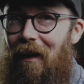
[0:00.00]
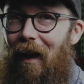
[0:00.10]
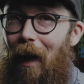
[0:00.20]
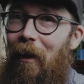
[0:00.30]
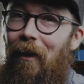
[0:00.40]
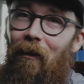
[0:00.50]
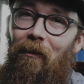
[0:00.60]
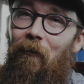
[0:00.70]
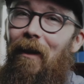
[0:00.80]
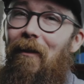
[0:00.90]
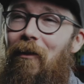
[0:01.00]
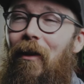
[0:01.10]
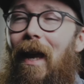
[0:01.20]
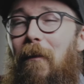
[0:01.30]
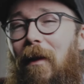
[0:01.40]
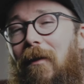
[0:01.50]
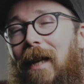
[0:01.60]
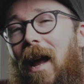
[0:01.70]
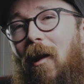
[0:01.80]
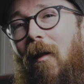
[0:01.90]
I mean, they're as real as you can be for
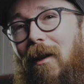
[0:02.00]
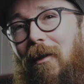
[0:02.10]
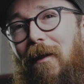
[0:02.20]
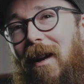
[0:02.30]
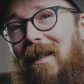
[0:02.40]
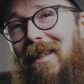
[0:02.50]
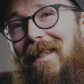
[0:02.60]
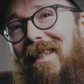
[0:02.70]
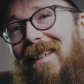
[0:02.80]
data collection devices.